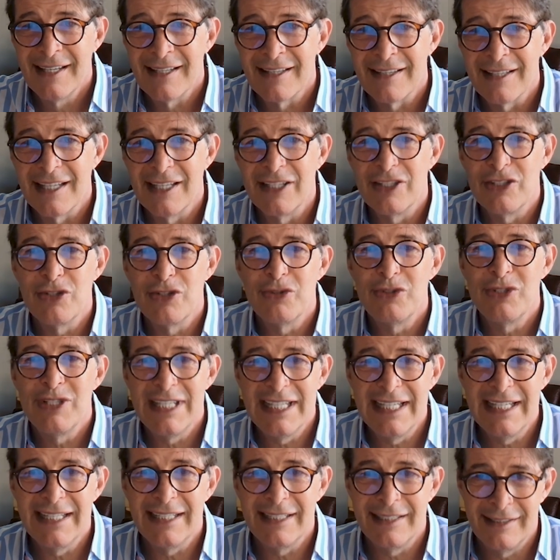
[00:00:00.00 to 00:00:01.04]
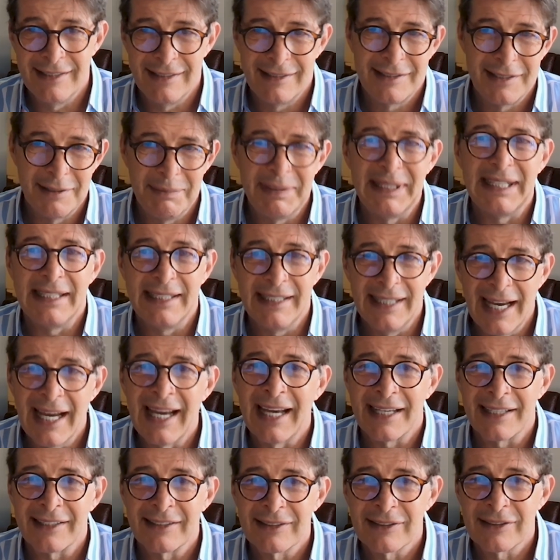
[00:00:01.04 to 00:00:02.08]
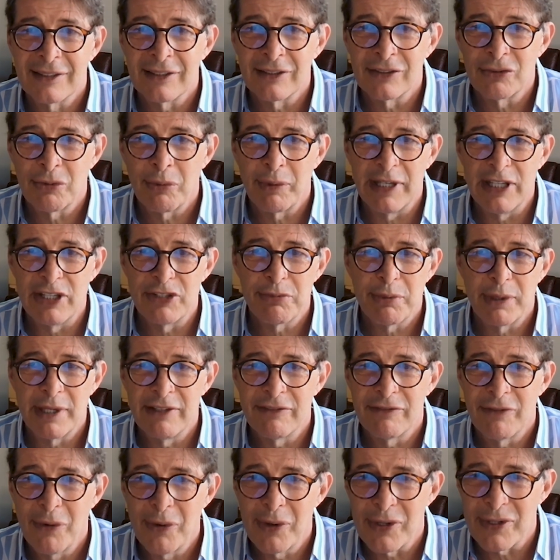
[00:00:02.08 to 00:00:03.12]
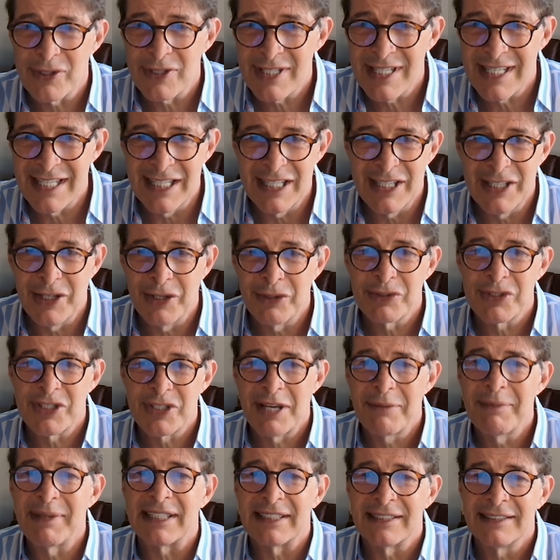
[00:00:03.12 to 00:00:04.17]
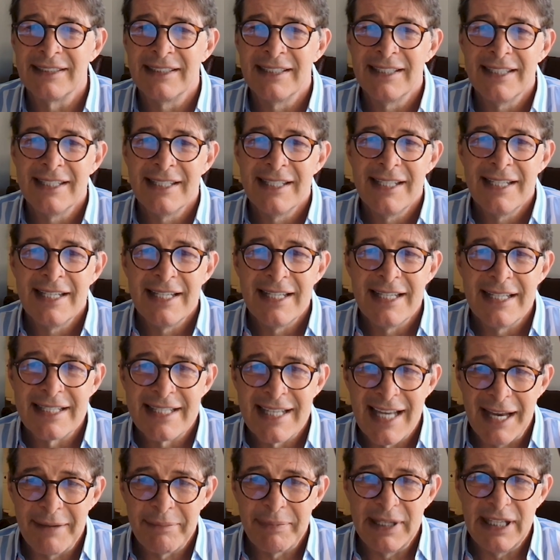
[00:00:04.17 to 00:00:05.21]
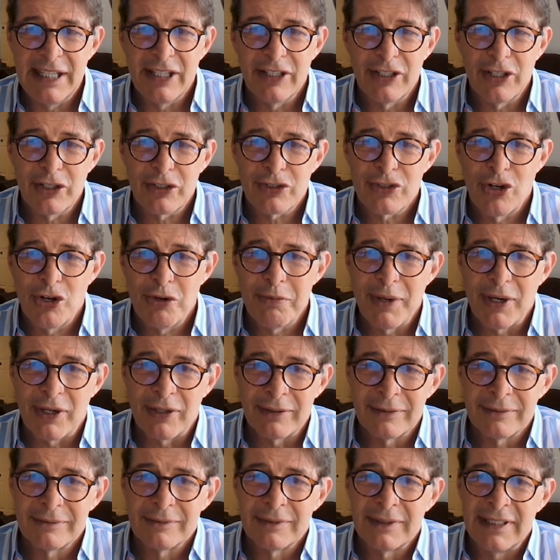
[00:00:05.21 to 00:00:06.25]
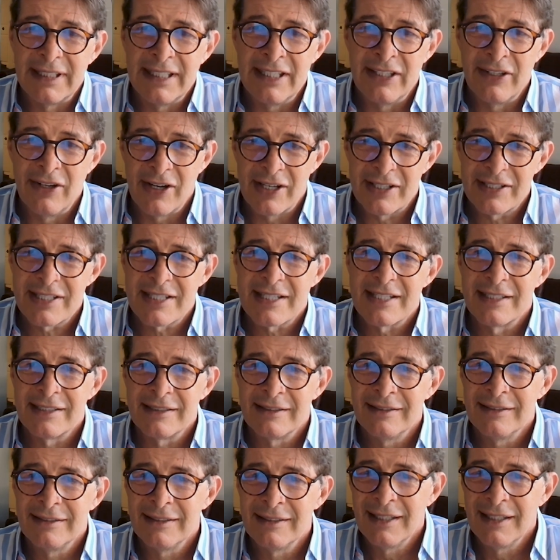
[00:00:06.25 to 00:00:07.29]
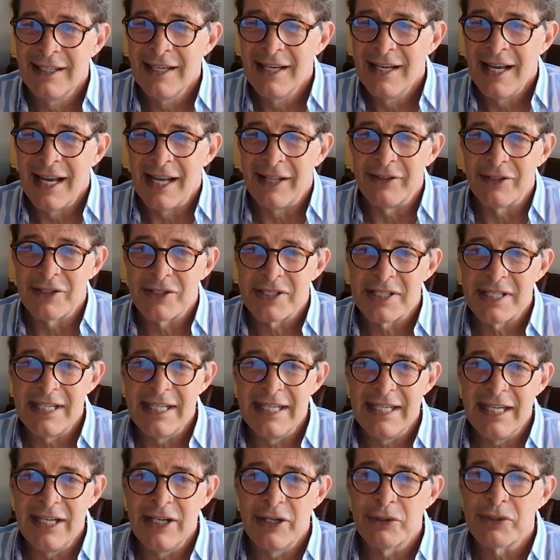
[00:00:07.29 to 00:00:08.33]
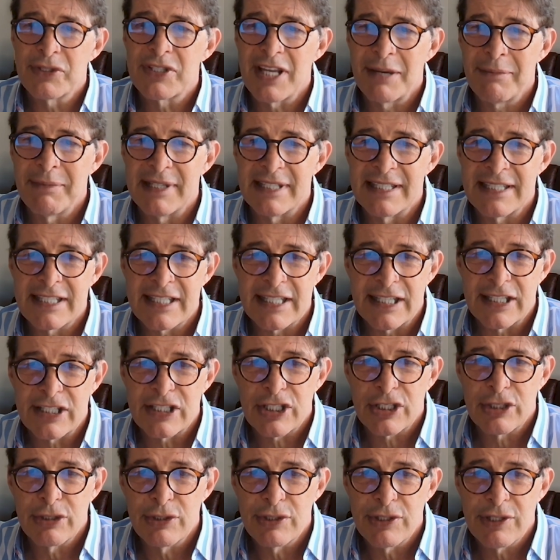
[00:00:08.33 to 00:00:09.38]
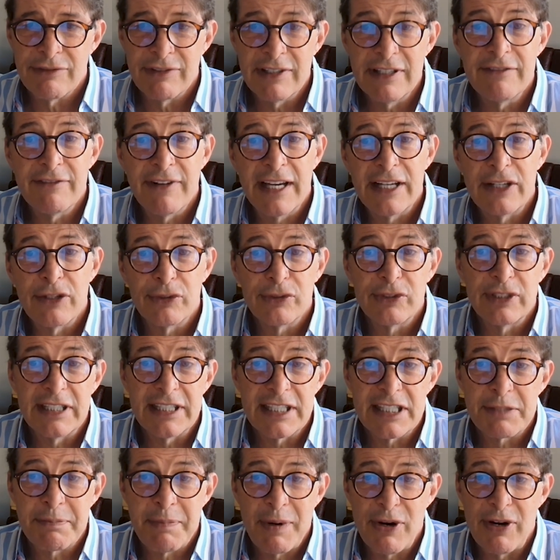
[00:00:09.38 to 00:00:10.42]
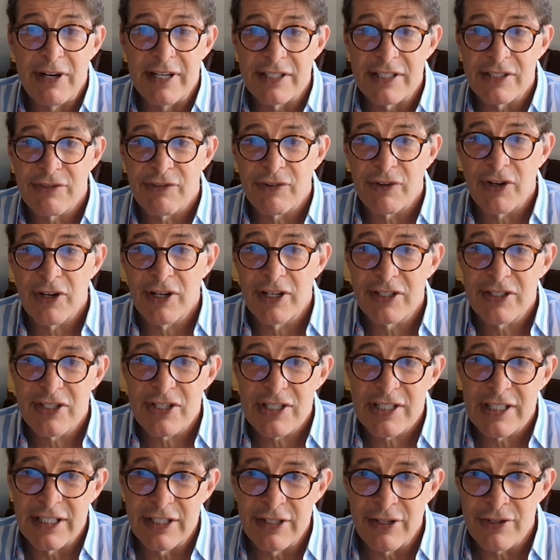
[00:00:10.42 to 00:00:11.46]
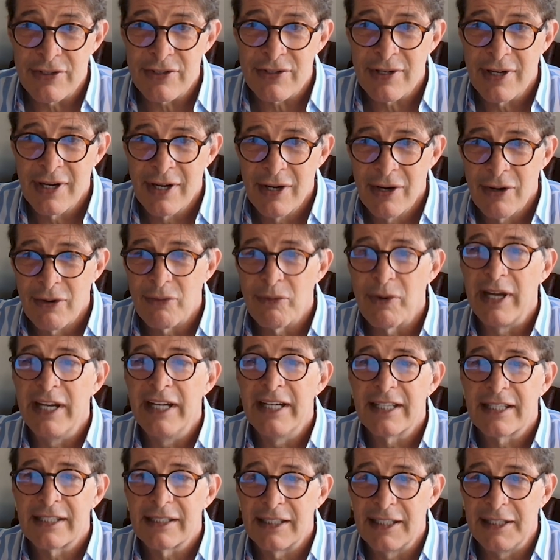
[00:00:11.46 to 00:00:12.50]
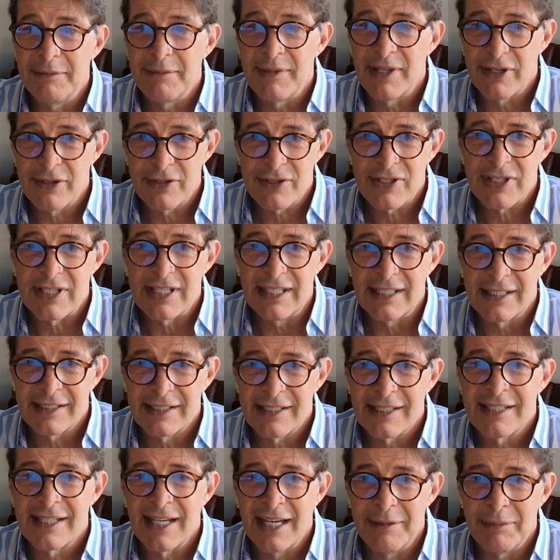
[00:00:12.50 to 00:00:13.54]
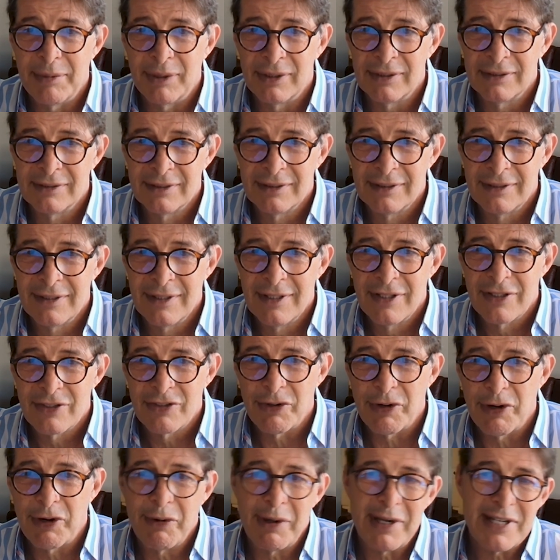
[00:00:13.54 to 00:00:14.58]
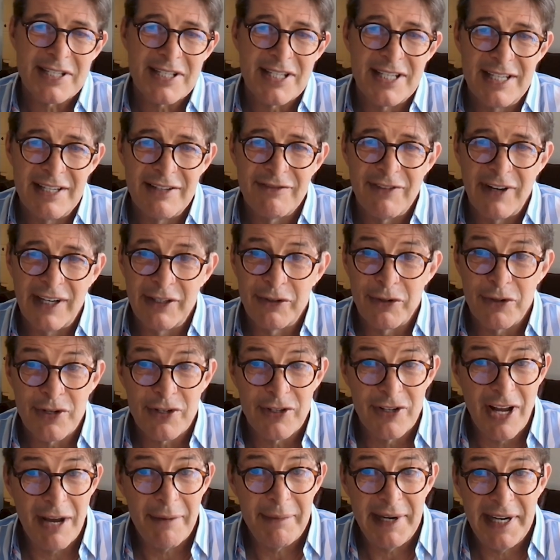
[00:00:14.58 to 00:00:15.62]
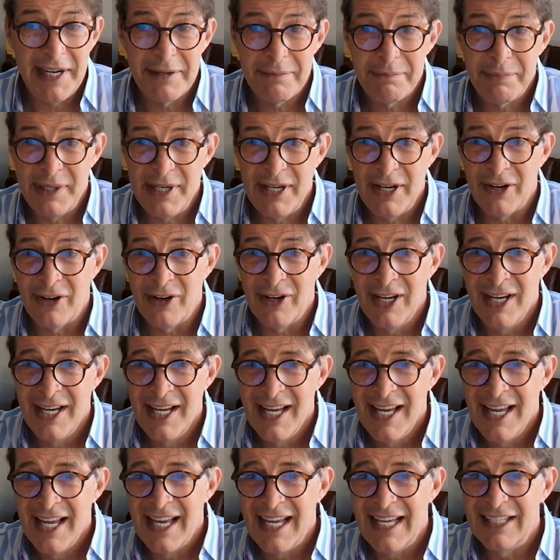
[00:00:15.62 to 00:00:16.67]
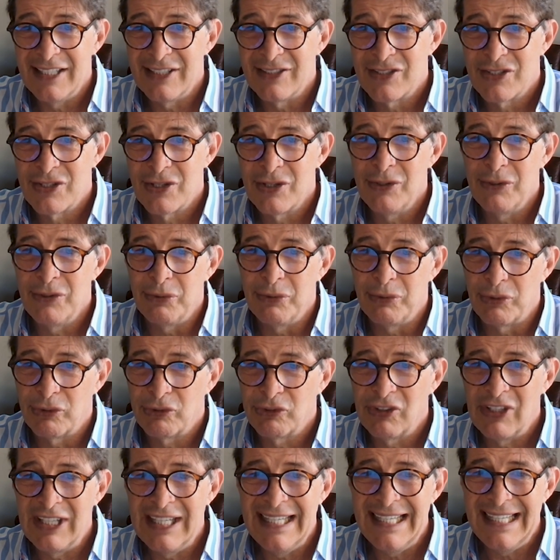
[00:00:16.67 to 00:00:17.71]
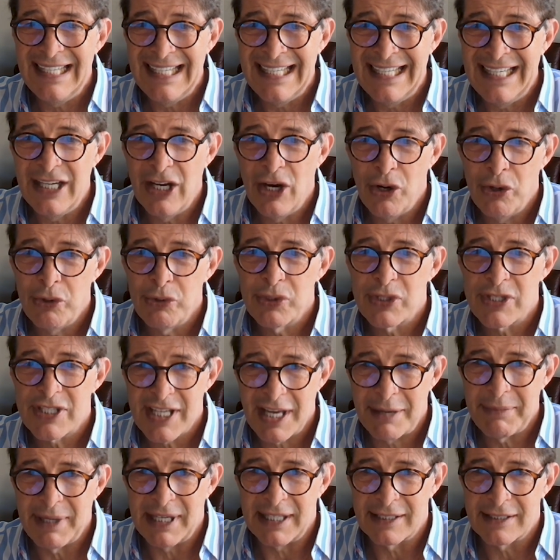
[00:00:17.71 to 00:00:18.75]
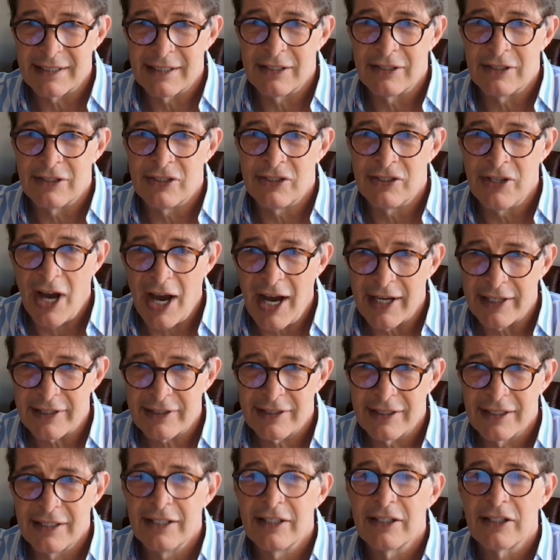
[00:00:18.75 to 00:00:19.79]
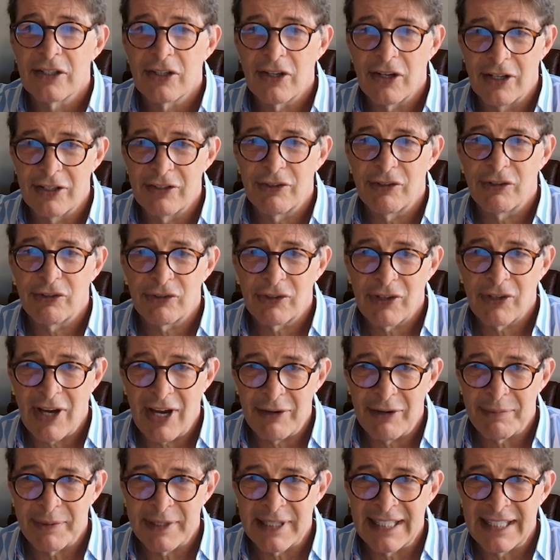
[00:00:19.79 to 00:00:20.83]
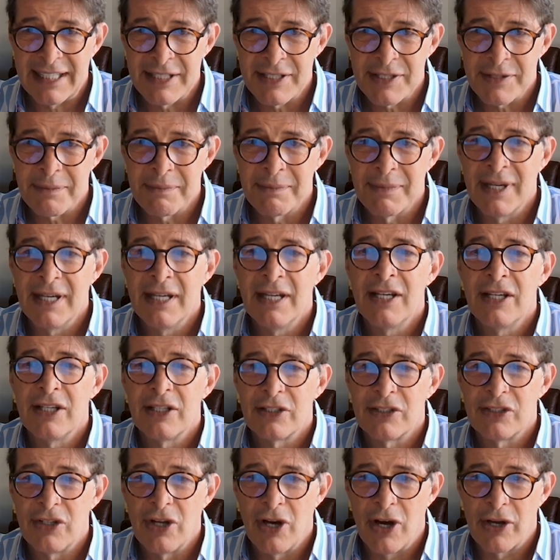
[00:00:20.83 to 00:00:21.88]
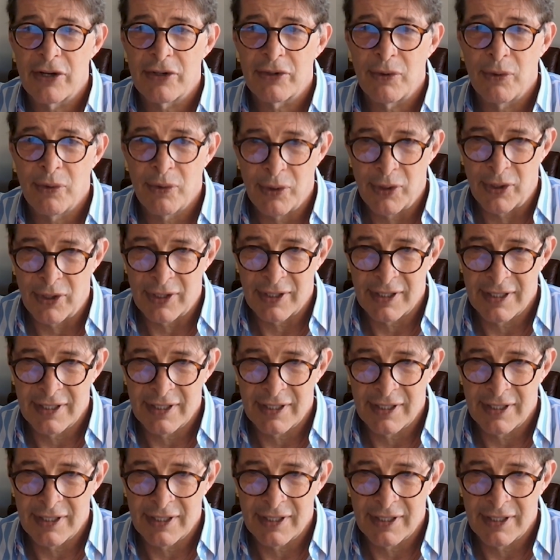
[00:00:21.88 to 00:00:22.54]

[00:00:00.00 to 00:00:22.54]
Then you need to be at the 2024 CEO Summit. It's happening in October in Austin, and the CEO Summit is an exclusive invite-only experience for conscious leaders ready to claim their seat at the table. To request an invite or to nominate a peer, head to ceosummit.consciouscapitalism.org.